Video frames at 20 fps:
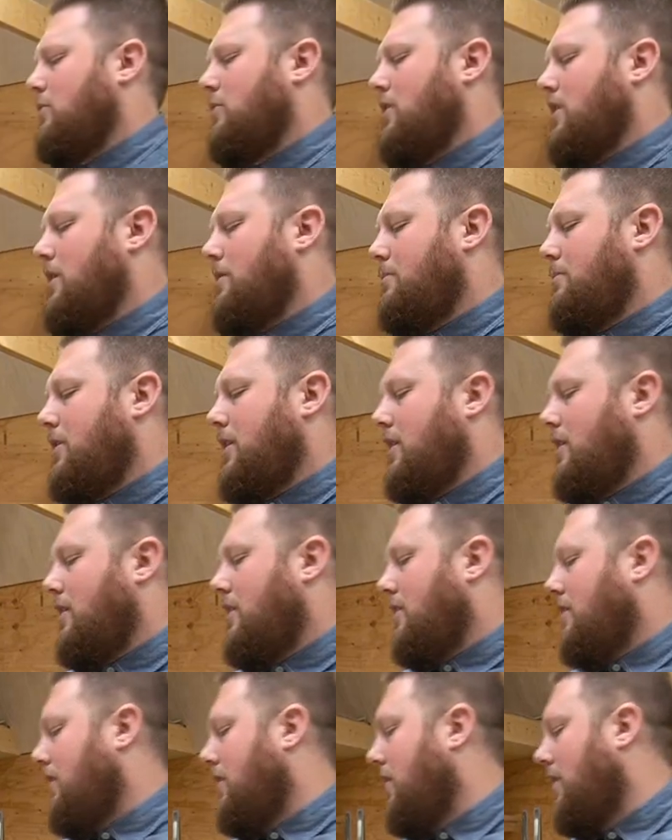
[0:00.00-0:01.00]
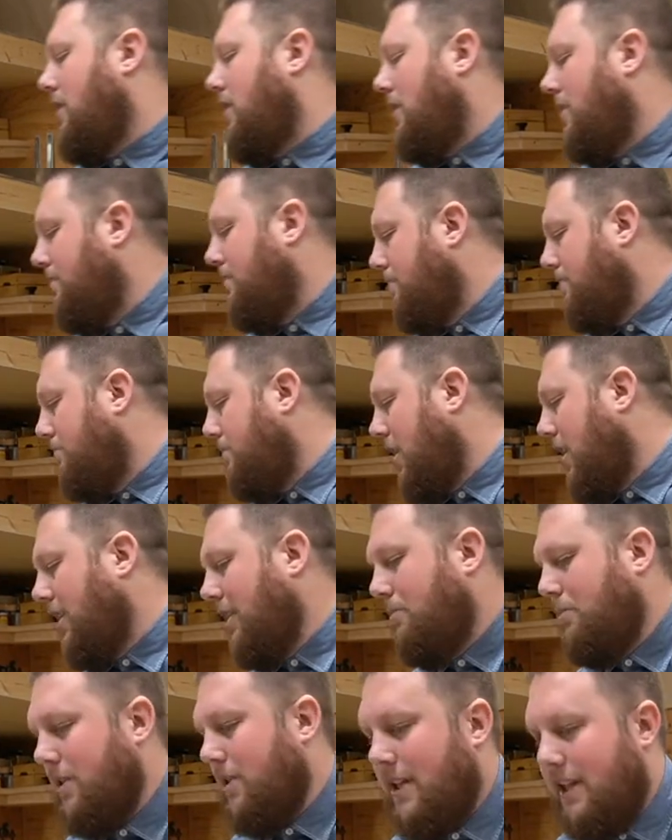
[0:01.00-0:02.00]
we're not being all uh,
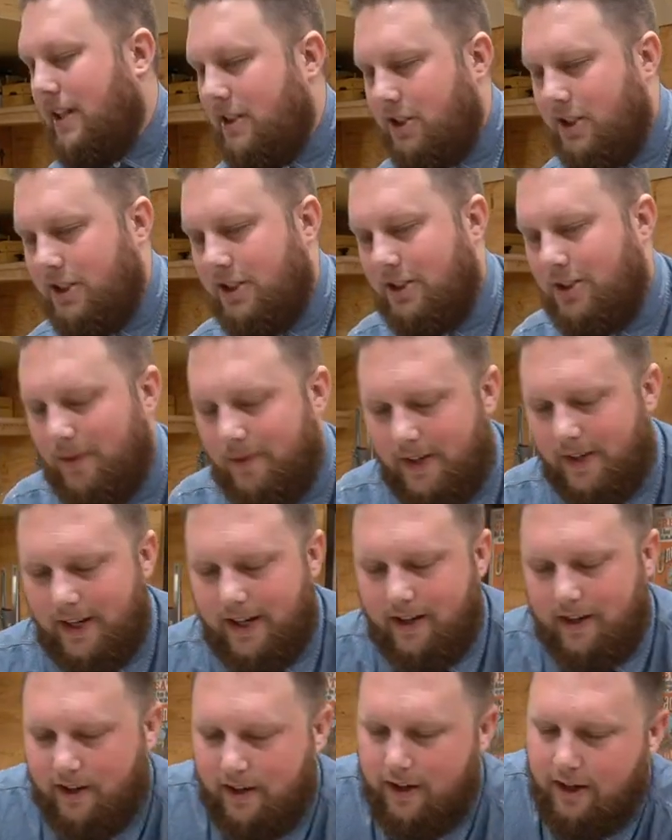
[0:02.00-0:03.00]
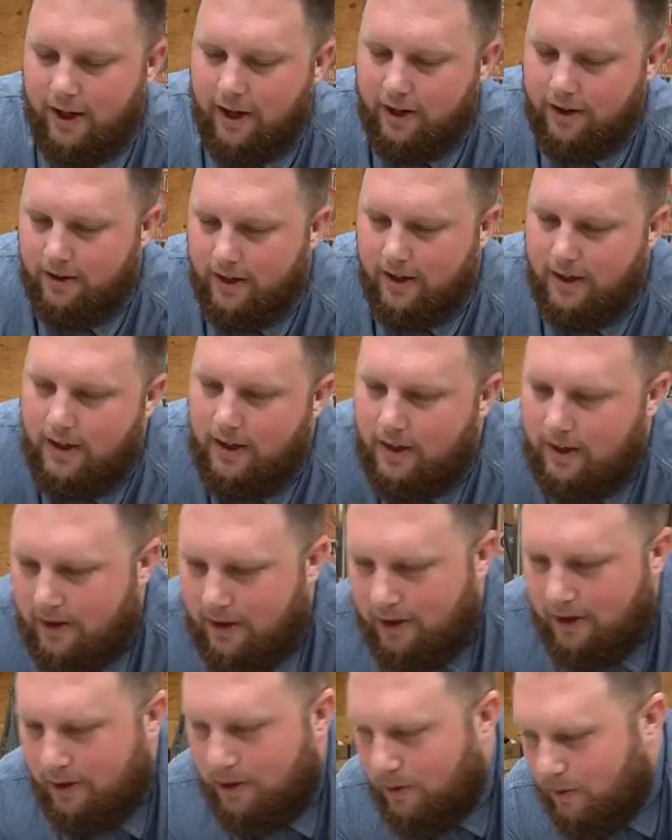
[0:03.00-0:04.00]
poly pretentious over here, you know.
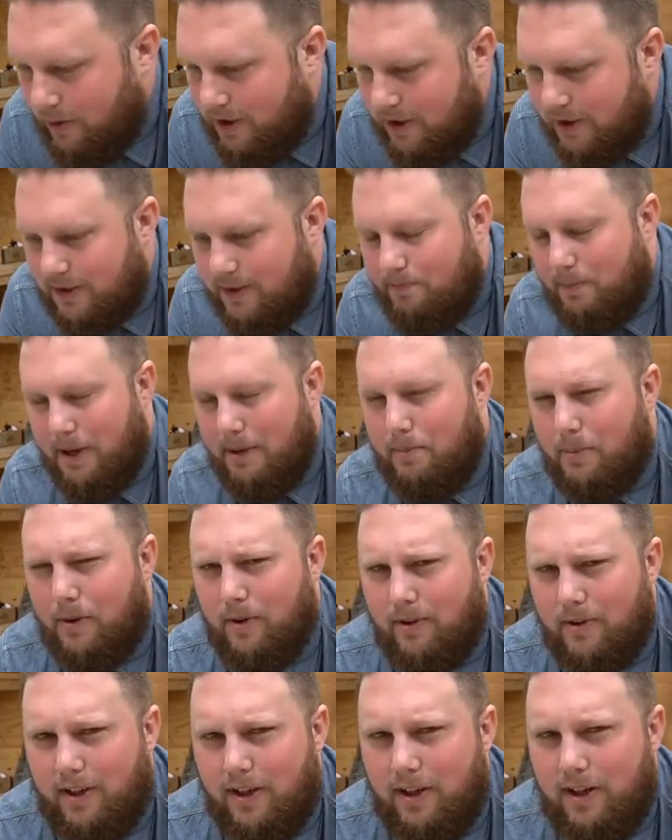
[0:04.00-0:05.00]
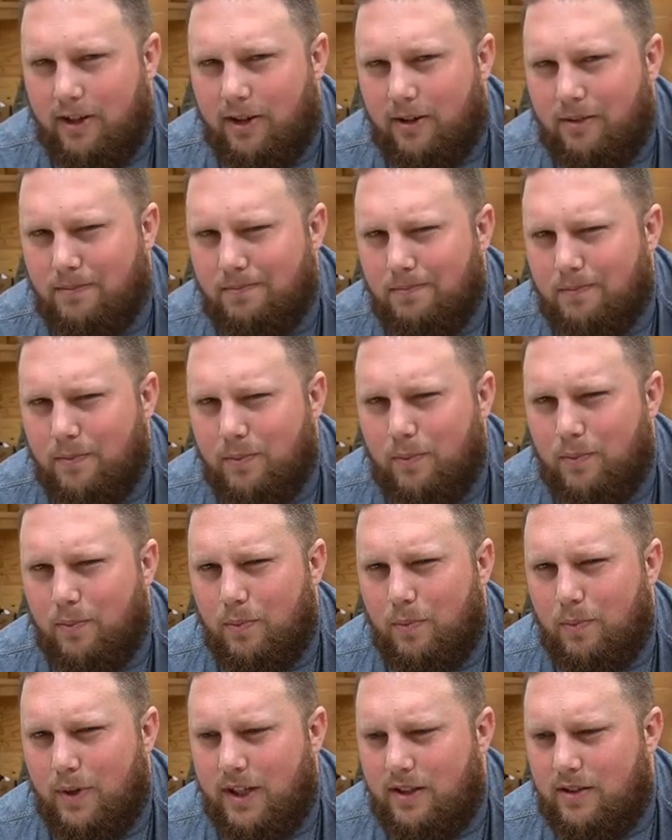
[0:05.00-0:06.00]
We're just people, you know.
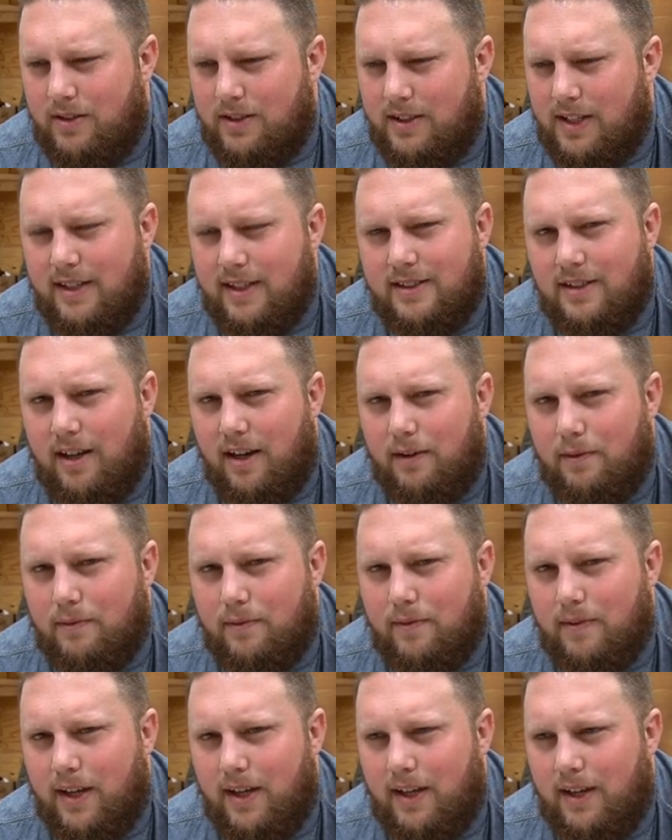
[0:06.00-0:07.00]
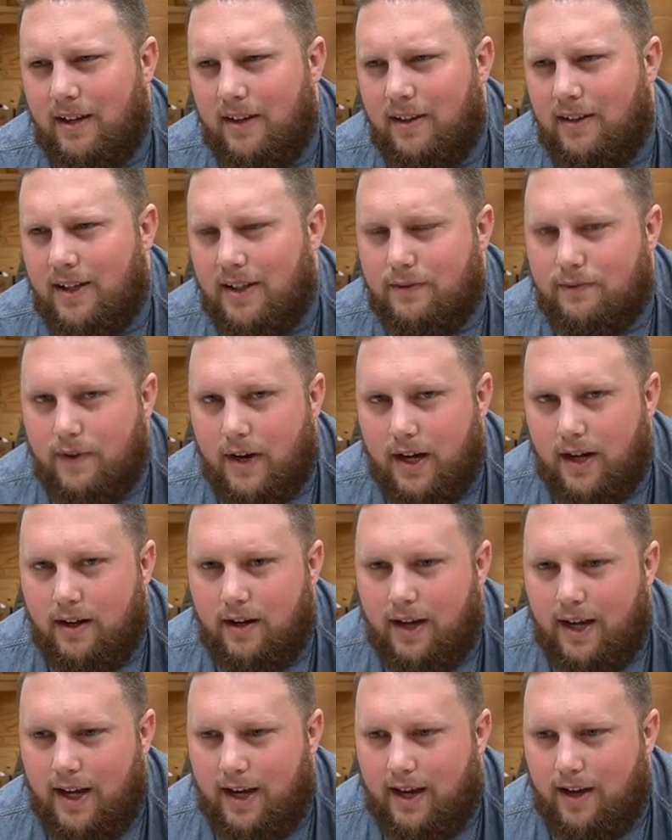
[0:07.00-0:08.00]
We say stuff, and that's
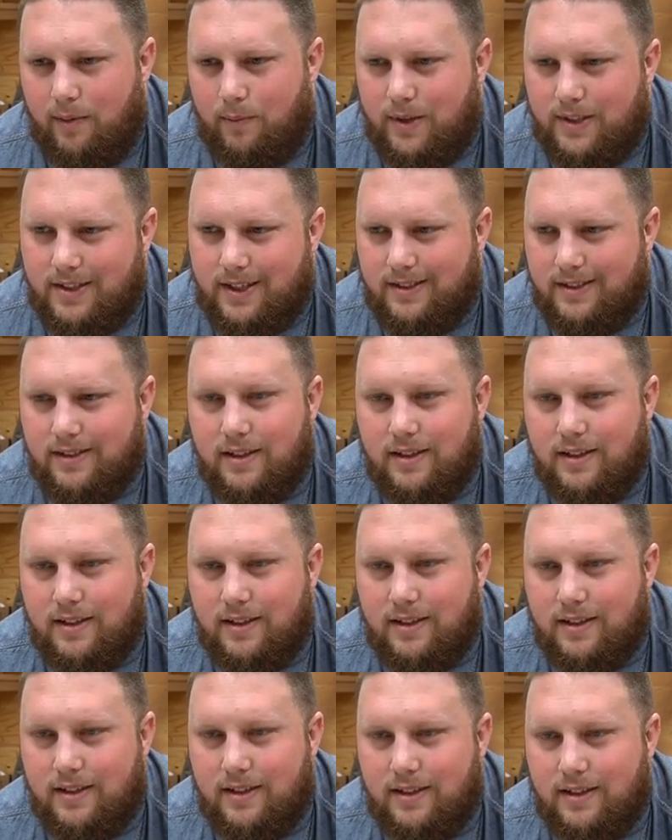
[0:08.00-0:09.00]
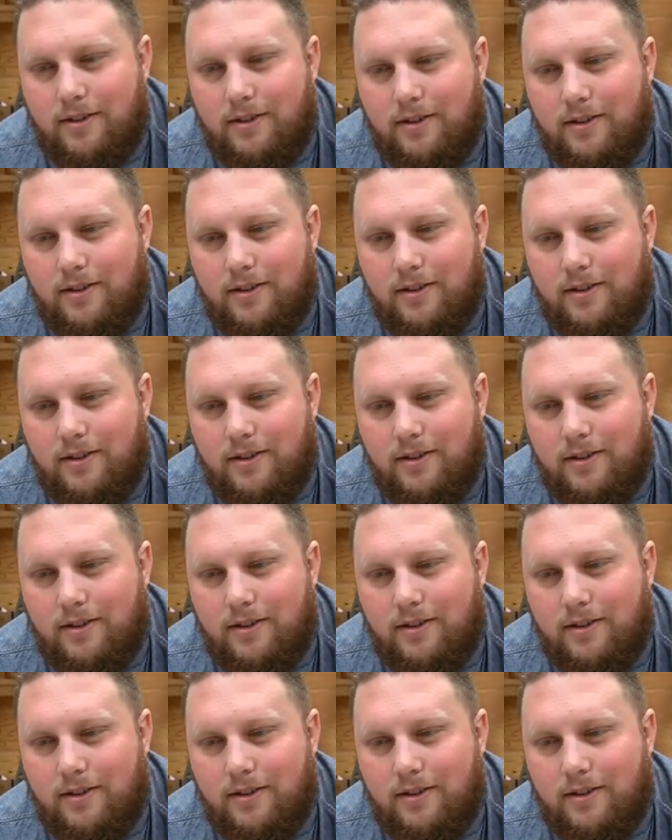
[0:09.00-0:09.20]
fine, and we say stuff. So,